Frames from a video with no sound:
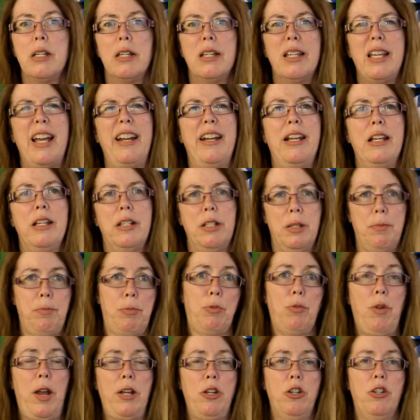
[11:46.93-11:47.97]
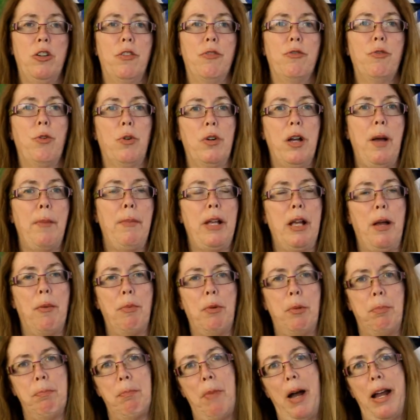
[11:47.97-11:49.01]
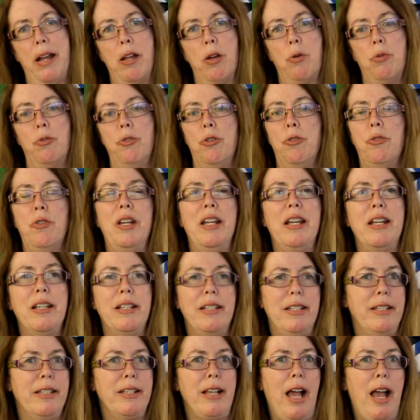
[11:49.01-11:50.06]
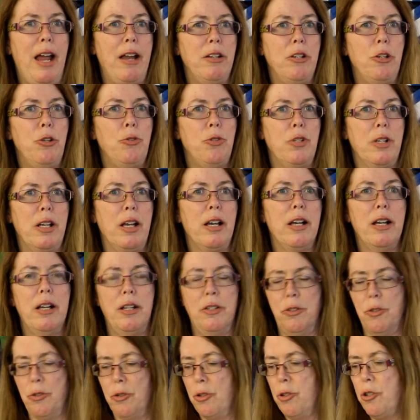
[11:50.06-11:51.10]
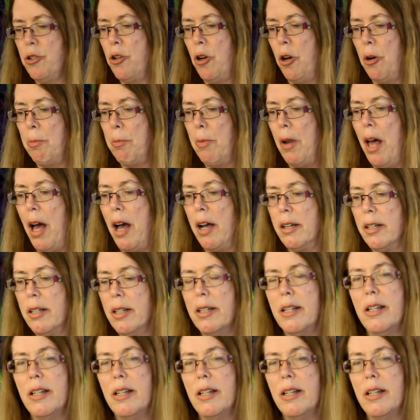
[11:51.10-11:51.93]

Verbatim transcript: get inspiration for coming up with my own unique design using a Hunter Star block.